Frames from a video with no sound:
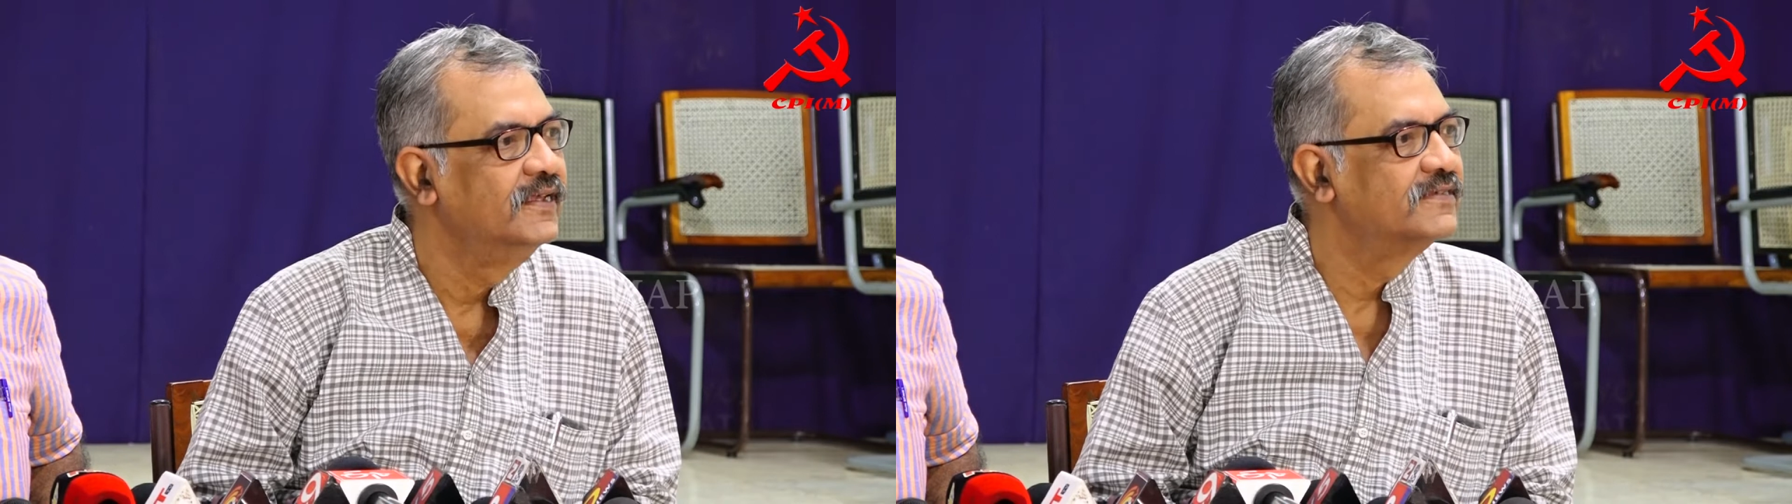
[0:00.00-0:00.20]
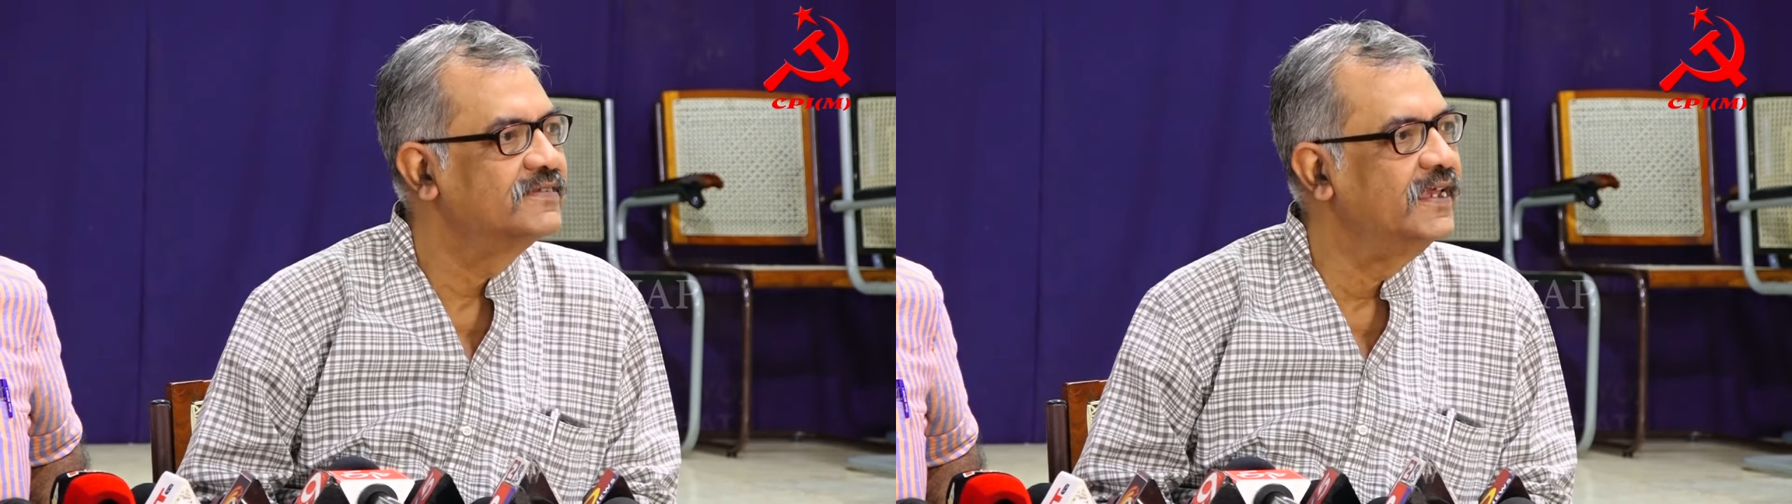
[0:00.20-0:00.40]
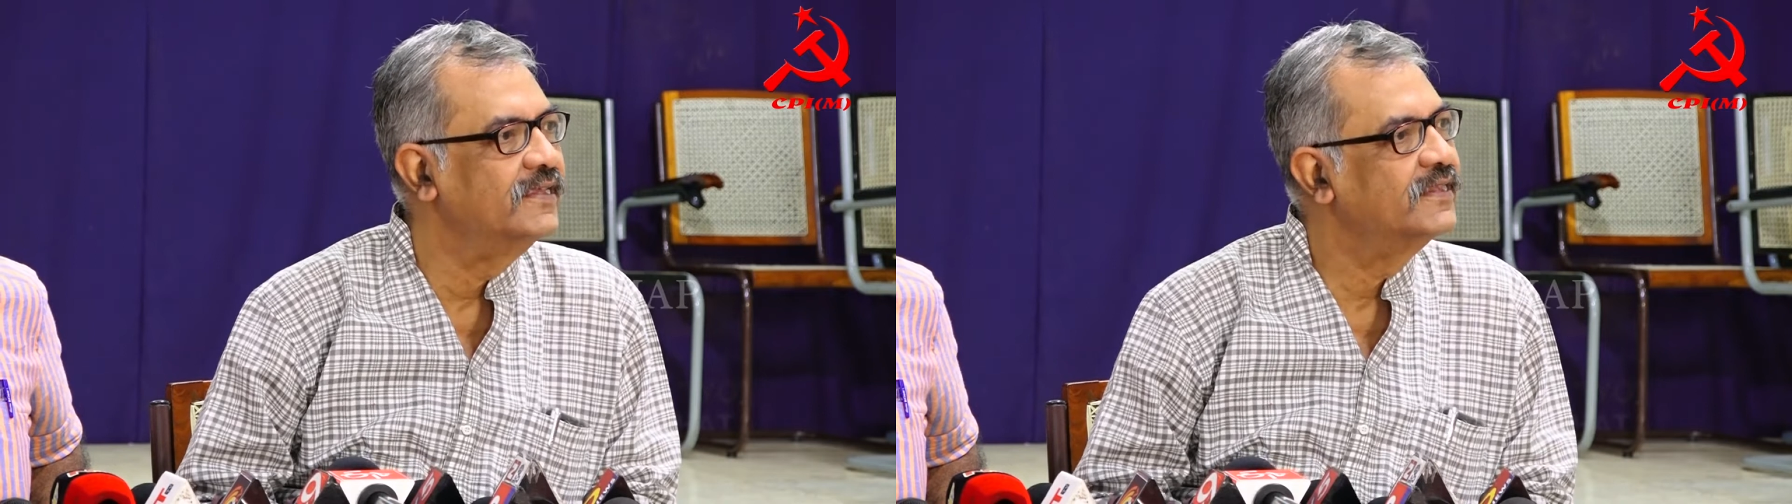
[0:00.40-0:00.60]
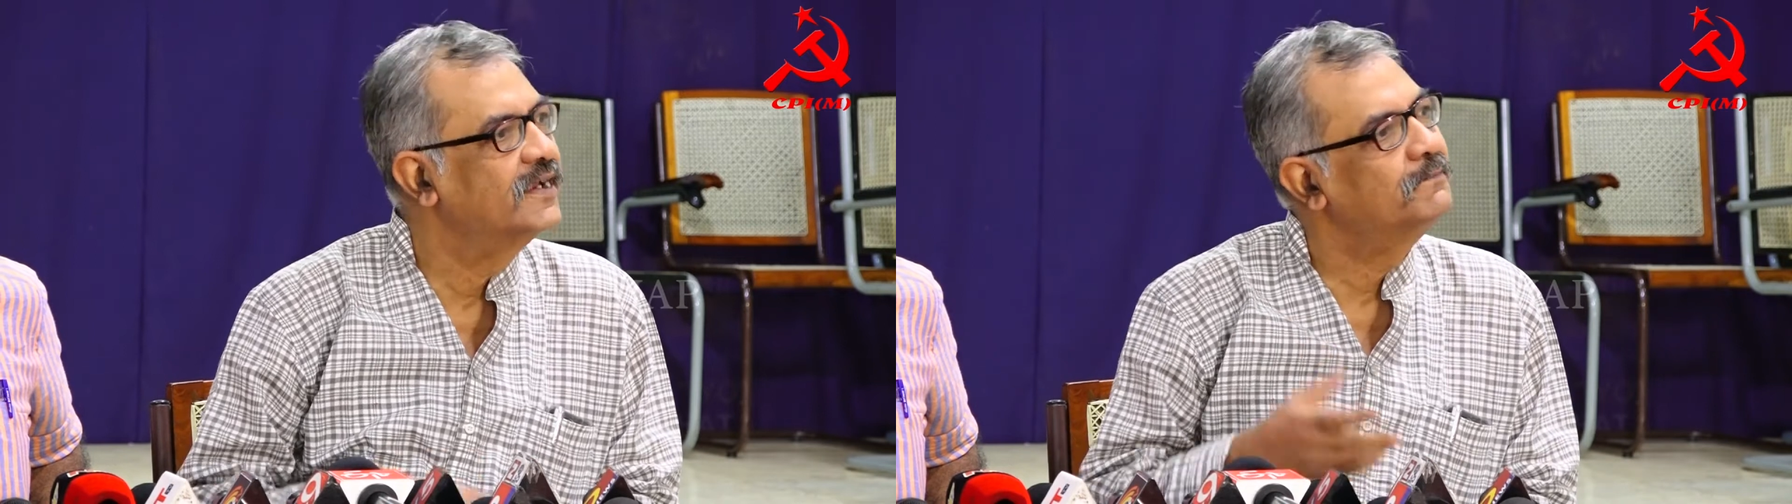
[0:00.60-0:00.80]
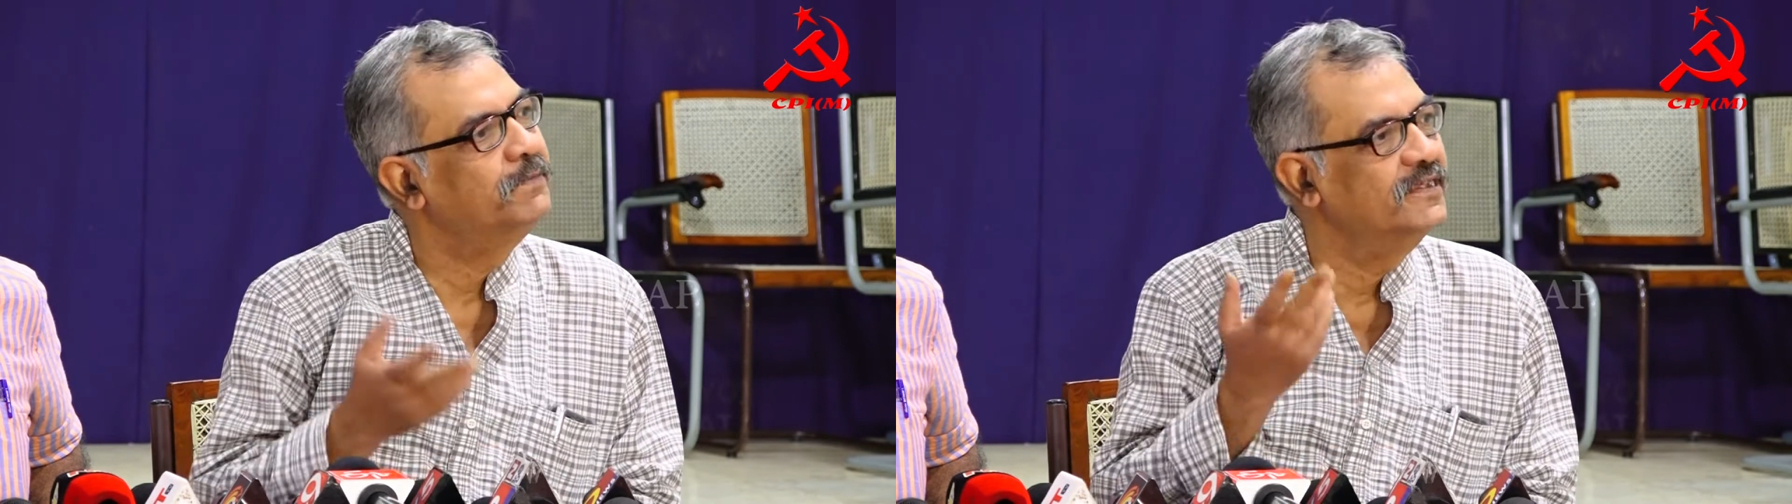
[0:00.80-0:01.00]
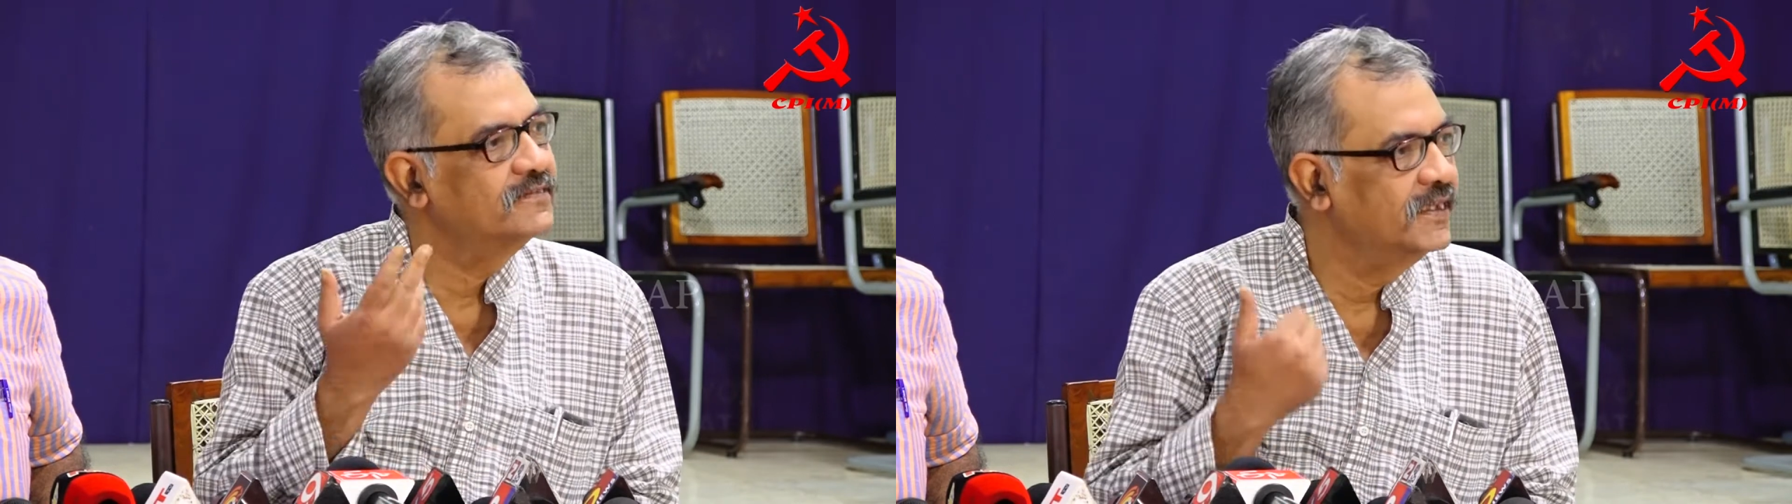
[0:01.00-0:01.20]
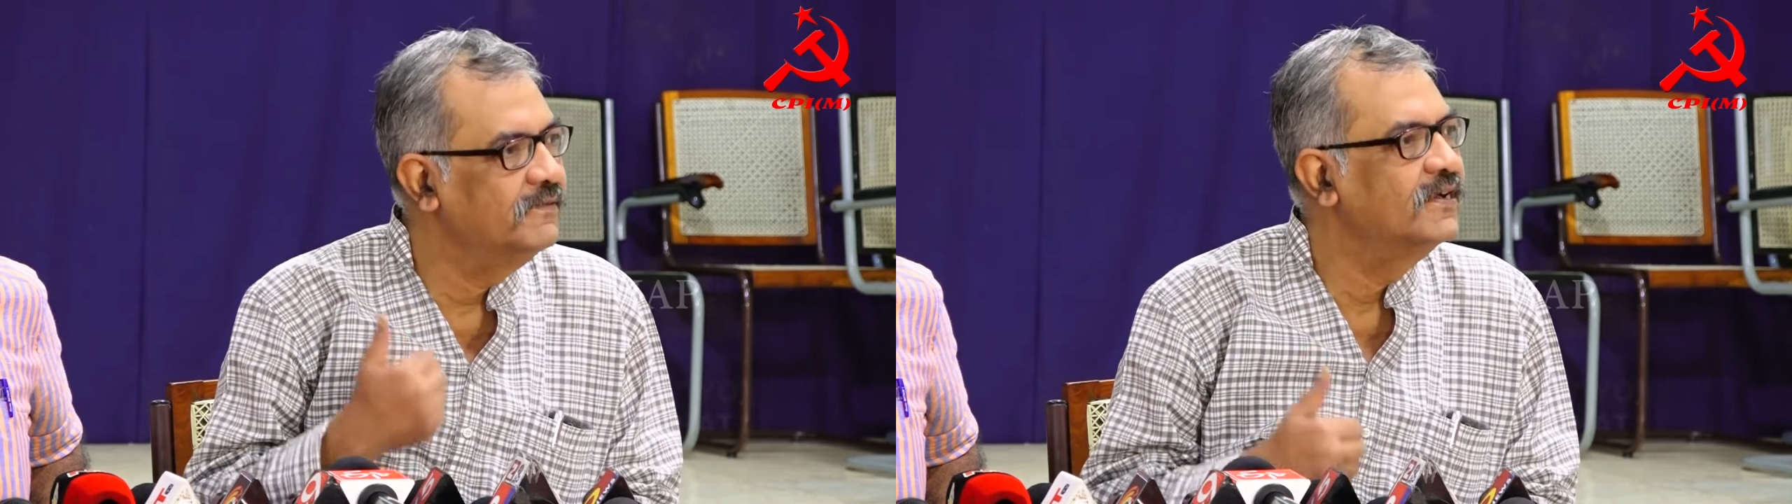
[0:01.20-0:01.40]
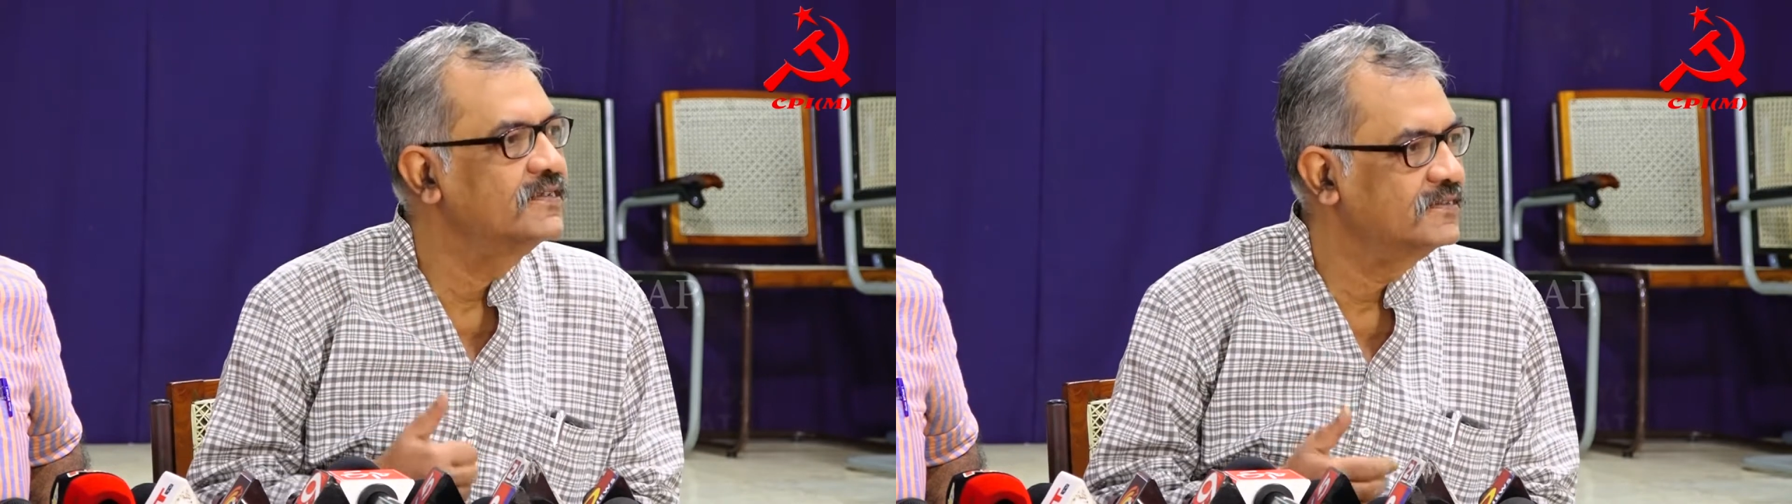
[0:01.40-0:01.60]
saying that please
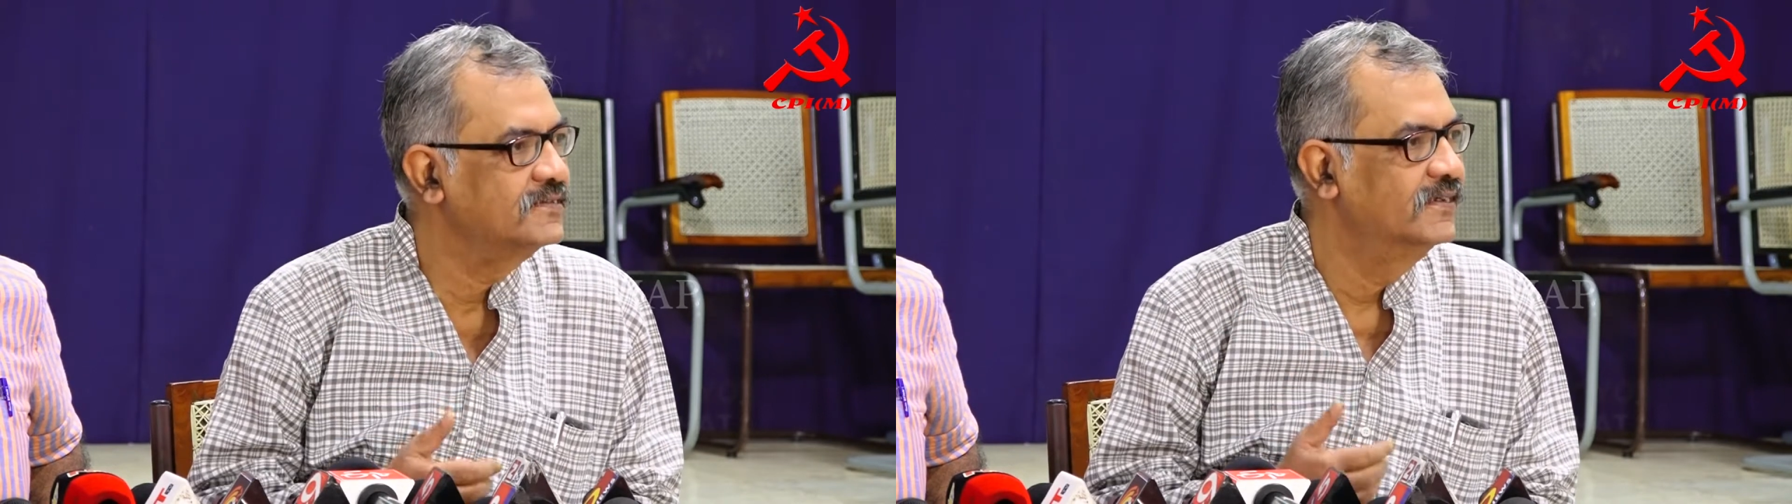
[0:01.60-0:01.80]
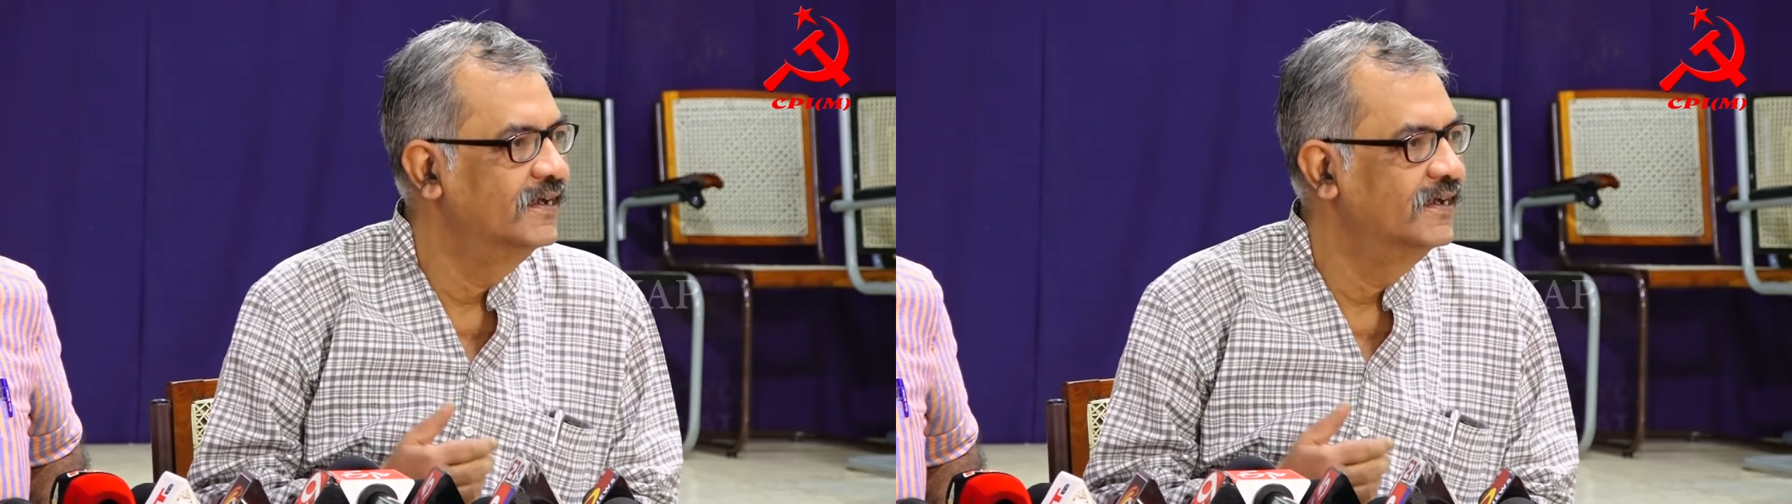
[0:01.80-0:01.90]
give us